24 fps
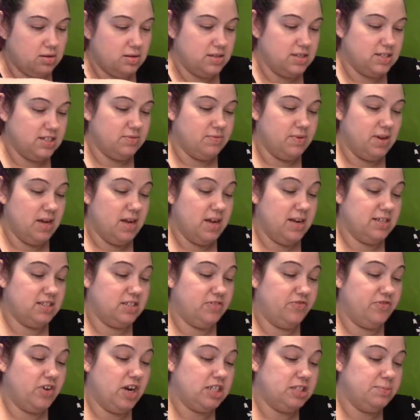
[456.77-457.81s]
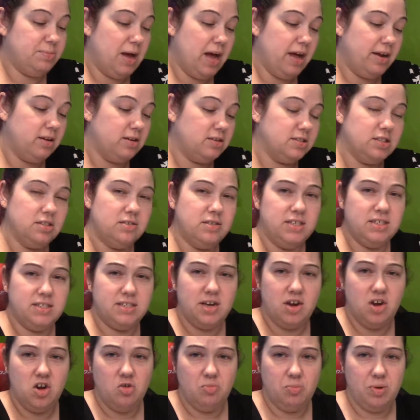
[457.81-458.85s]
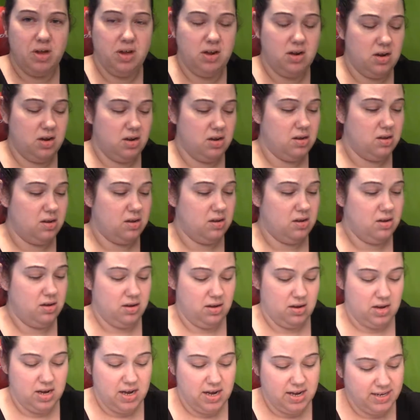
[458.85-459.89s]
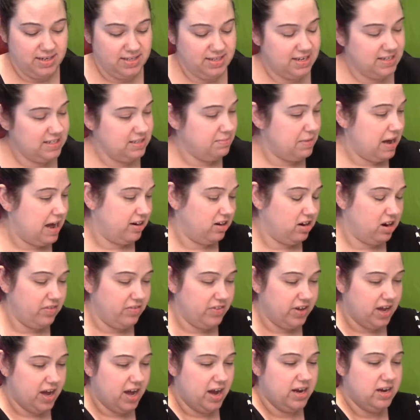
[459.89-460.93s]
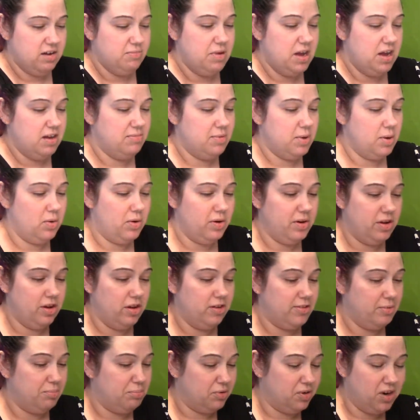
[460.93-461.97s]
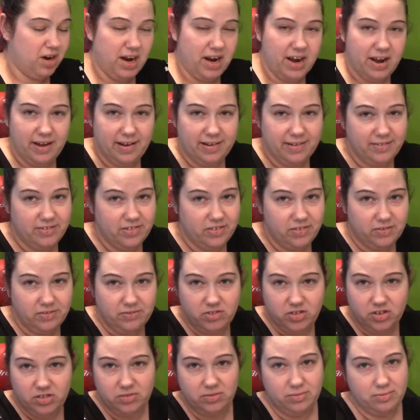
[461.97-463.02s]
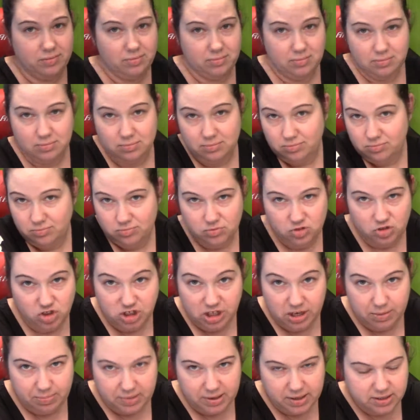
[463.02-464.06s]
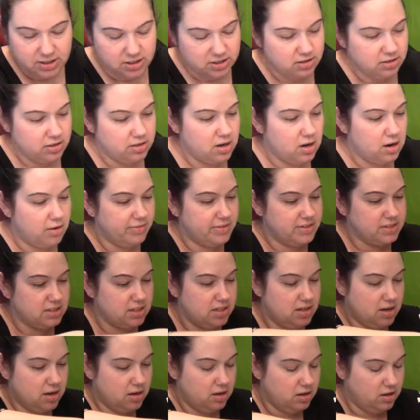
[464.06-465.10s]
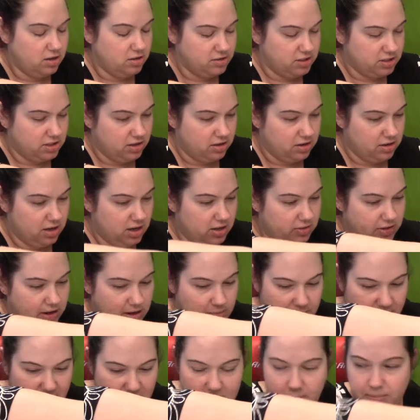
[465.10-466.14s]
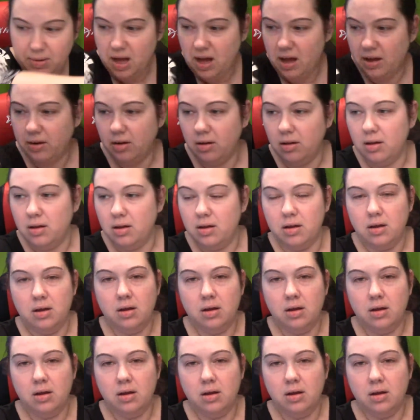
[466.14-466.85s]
This one is a fresh bottle, so needs opened. Doesn't matter on the kind of baby oil, the brand, just cheapest. You're obviously not using it on anything but in the bottle.